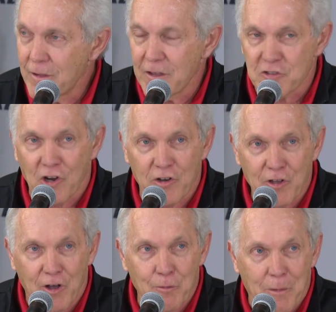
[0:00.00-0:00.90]
is our
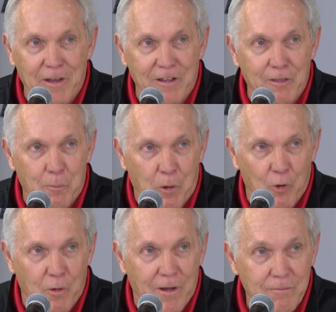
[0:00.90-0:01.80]
young men in the
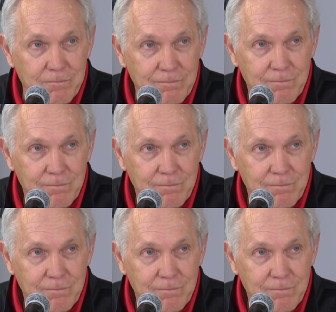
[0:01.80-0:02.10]
program.